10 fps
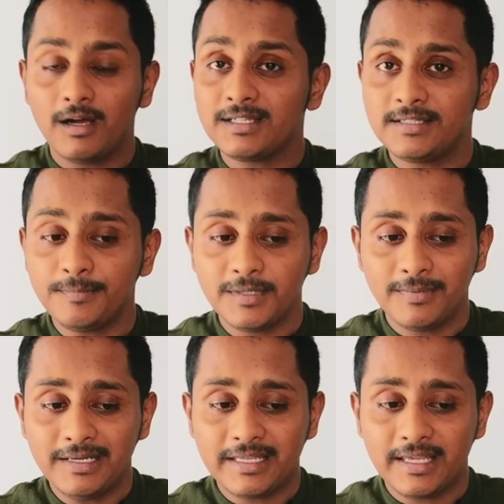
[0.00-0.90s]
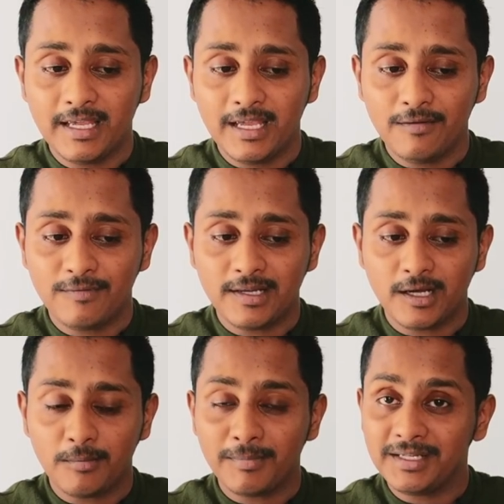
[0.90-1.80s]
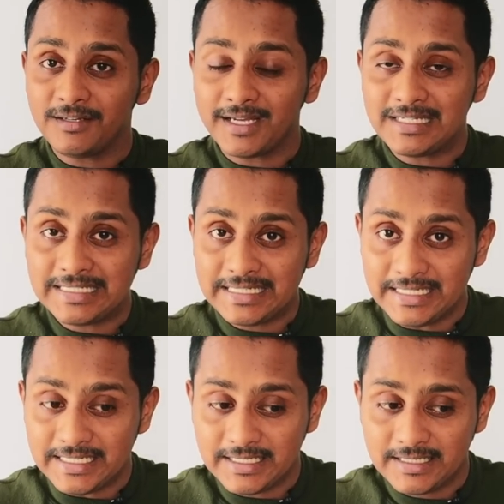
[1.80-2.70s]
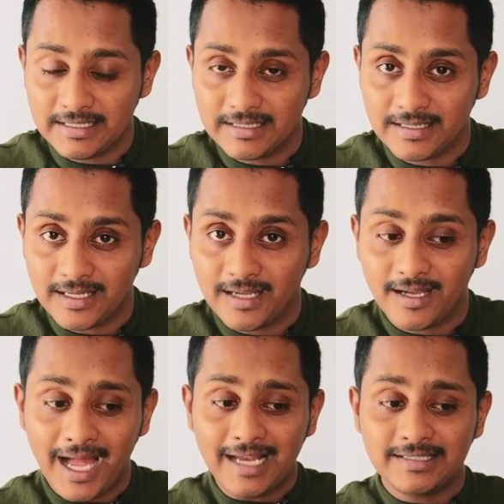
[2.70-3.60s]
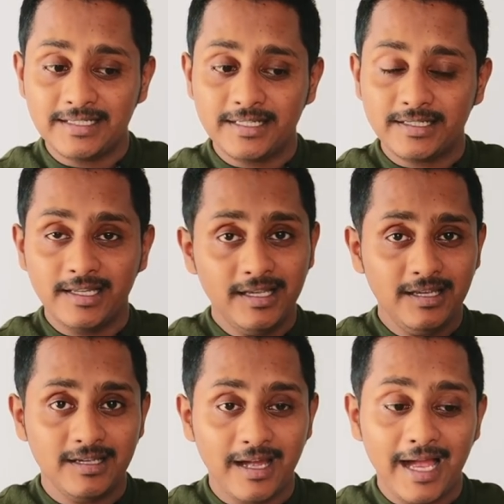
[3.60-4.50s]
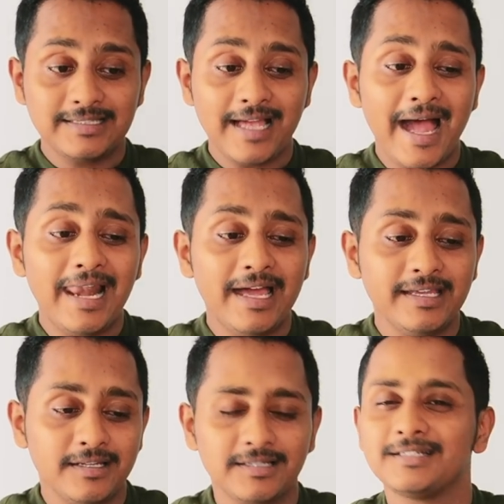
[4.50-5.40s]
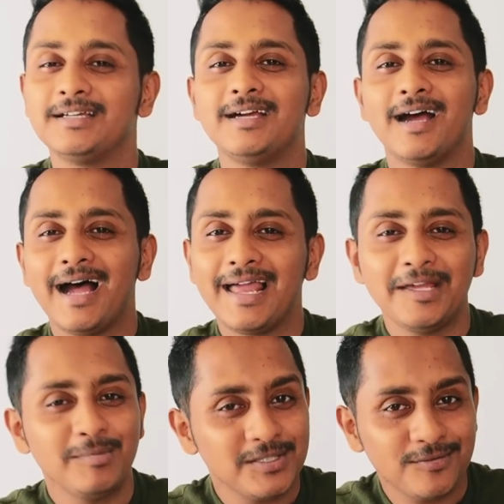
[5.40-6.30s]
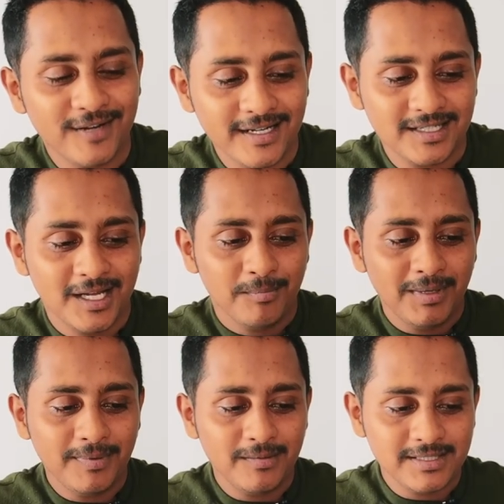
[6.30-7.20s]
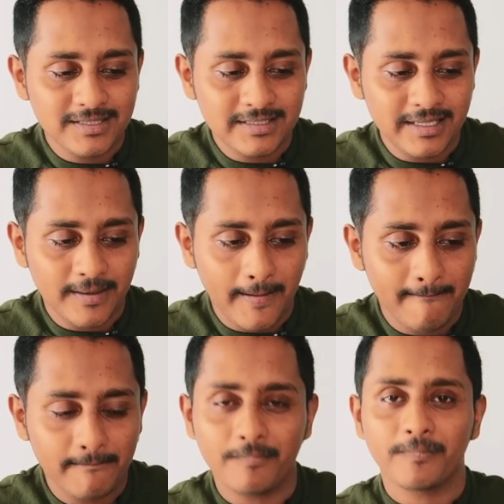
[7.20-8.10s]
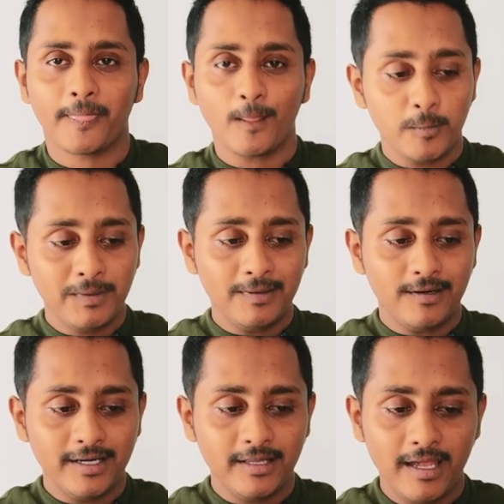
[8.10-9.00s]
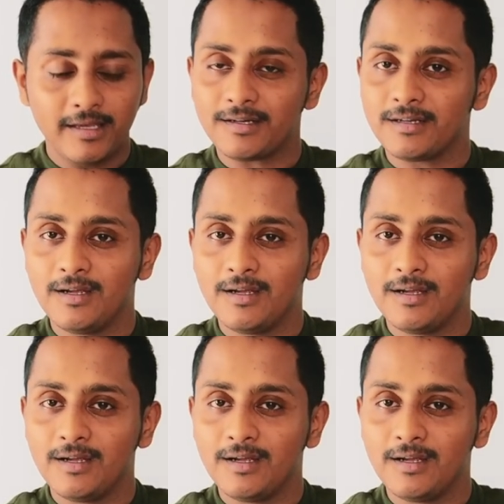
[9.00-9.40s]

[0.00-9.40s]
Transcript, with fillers: Acceptable, A will come, many write E. Accidentally has ally in it. Ally means friend. People miss this A, or people write A here.